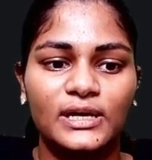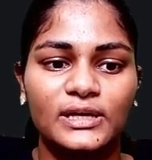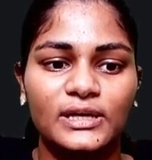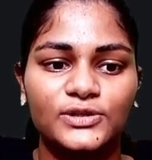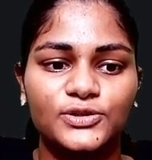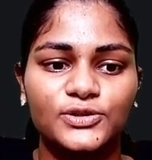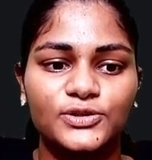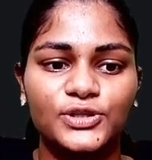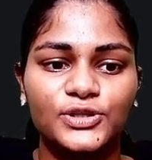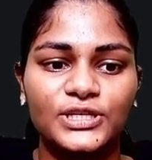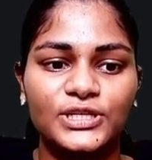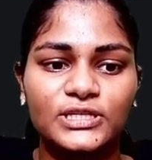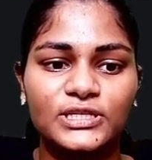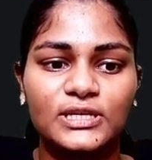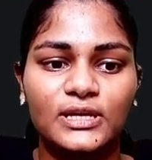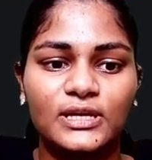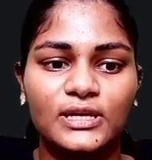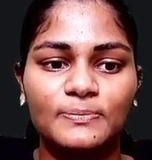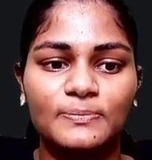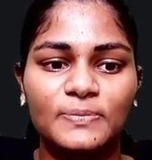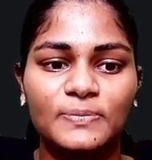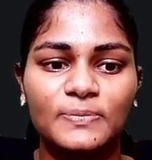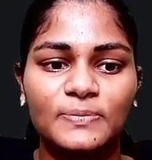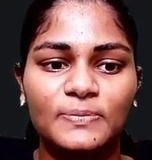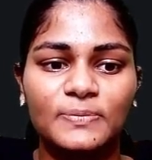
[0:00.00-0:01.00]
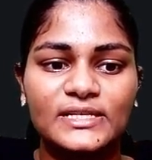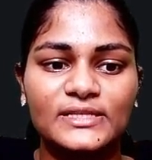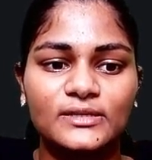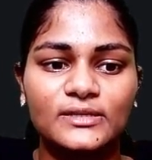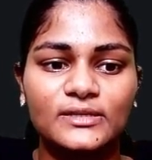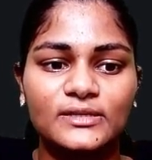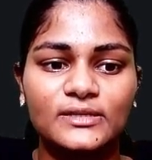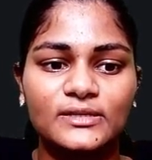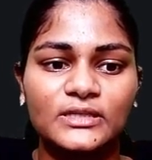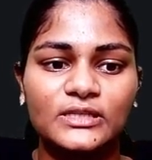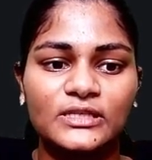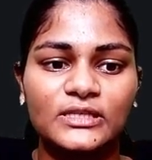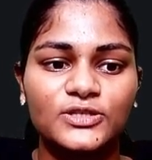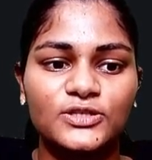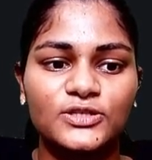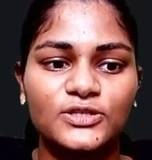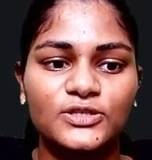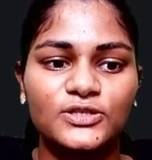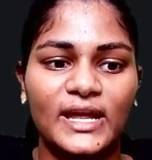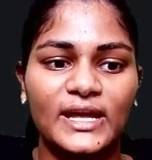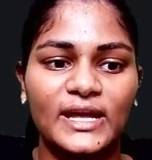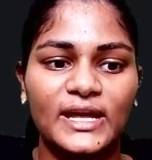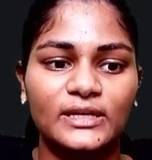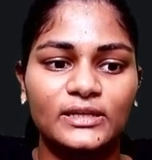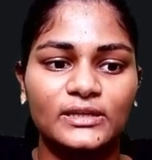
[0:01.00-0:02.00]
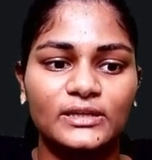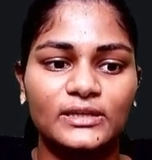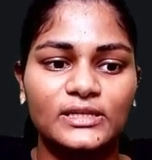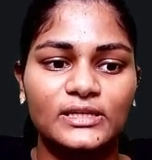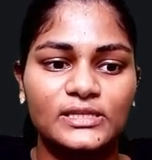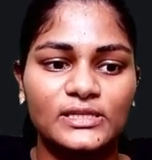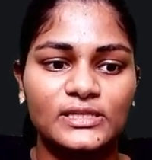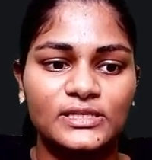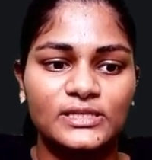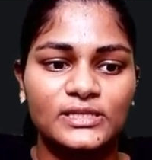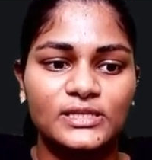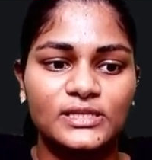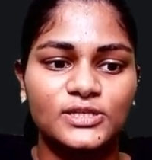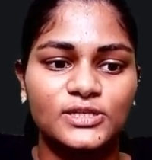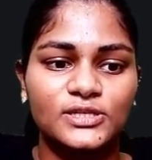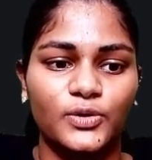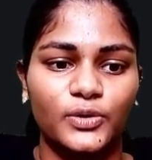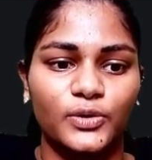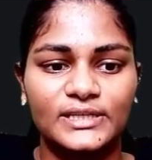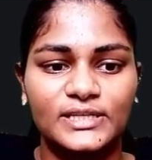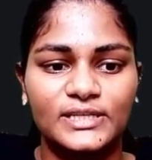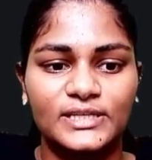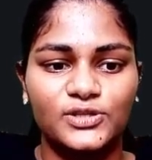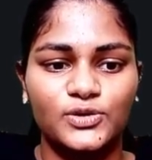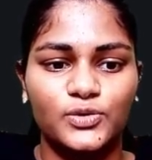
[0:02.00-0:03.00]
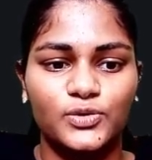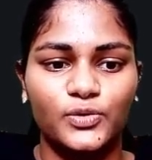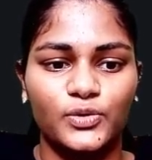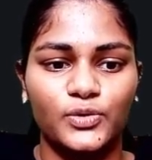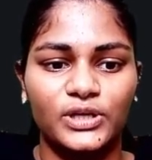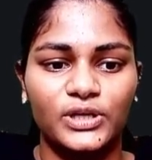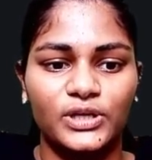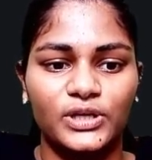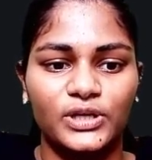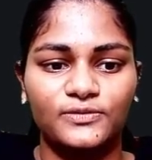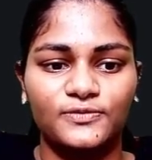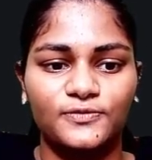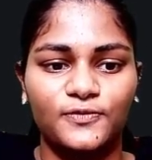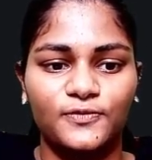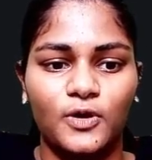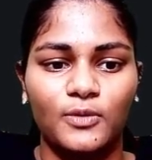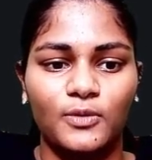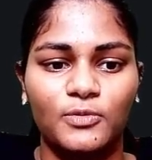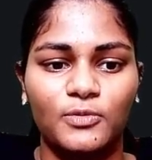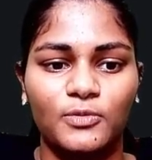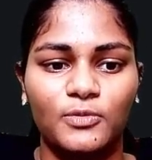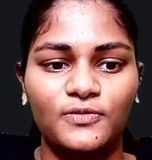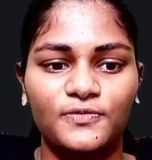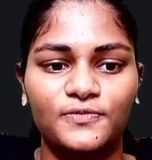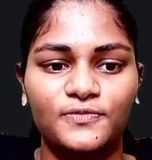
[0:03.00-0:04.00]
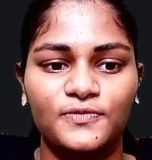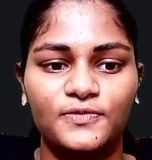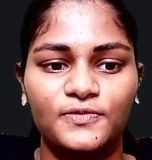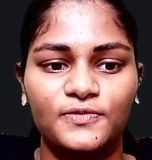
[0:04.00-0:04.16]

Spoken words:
So it is complete circle. So like this is it is going in the form of